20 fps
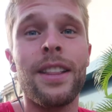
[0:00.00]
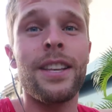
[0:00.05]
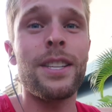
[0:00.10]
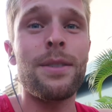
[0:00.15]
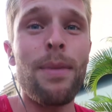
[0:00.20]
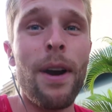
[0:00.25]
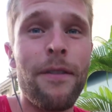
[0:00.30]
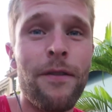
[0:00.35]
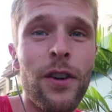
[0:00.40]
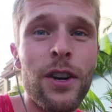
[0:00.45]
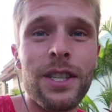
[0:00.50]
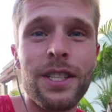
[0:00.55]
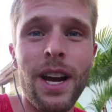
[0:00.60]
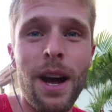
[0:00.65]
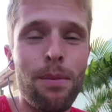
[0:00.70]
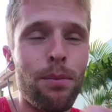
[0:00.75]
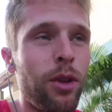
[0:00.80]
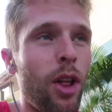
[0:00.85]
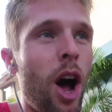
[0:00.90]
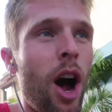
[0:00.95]
this is my first
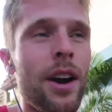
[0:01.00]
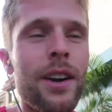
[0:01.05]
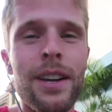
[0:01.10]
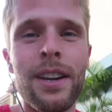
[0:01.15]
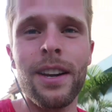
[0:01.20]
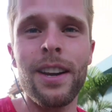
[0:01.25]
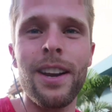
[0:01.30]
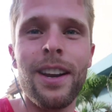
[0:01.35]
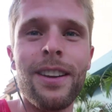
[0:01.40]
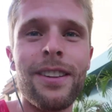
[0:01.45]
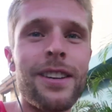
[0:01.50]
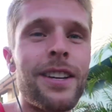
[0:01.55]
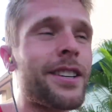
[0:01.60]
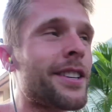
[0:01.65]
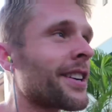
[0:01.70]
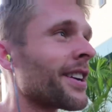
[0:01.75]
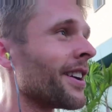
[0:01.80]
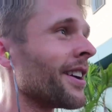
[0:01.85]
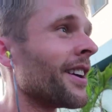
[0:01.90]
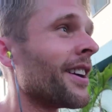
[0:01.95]
time vlogging in English.